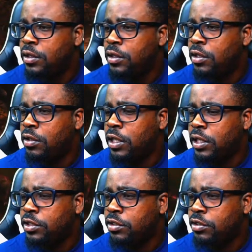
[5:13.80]
Okay,
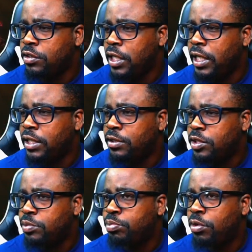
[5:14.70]
so you can't
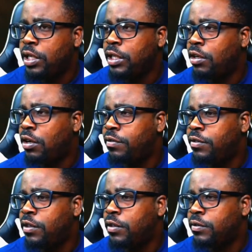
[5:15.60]
spring off
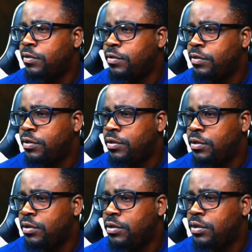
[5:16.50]

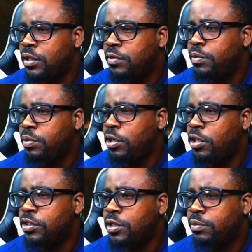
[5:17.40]
of different
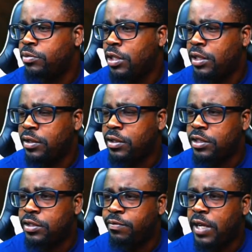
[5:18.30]
parts. I'm trying to
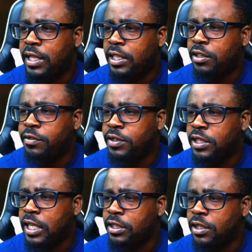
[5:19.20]
find out if it's
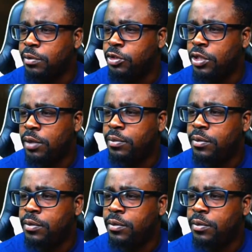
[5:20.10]
like a double jump.